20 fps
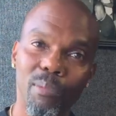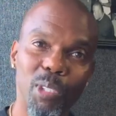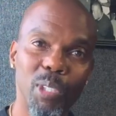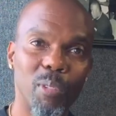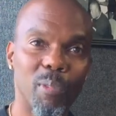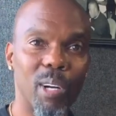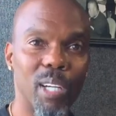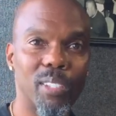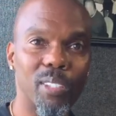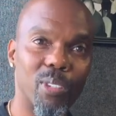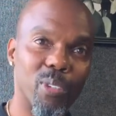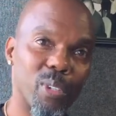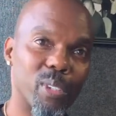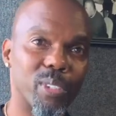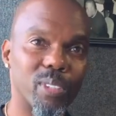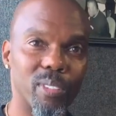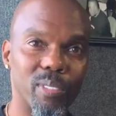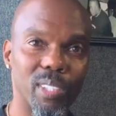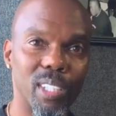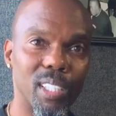you around the corner,
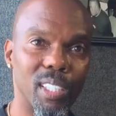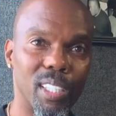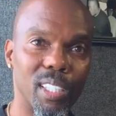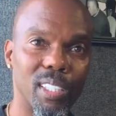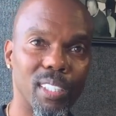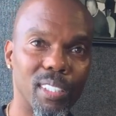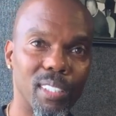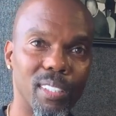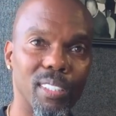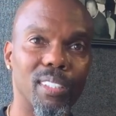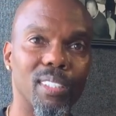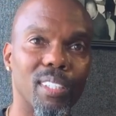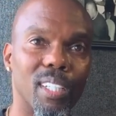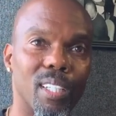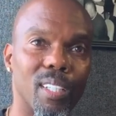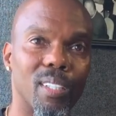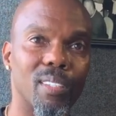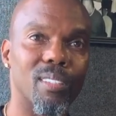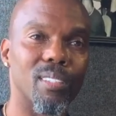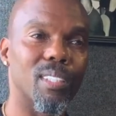you good? Yeah.
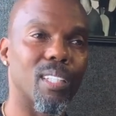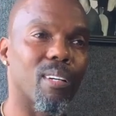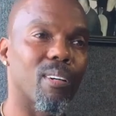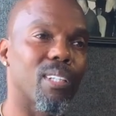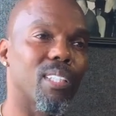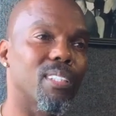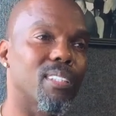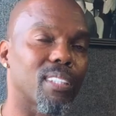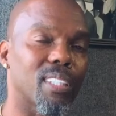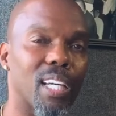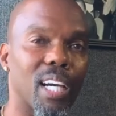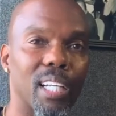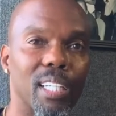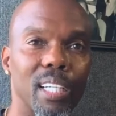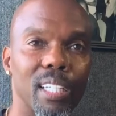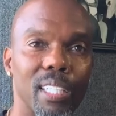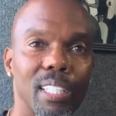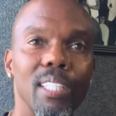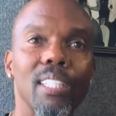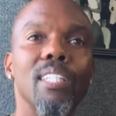Oh, is that, he's
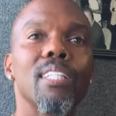solid.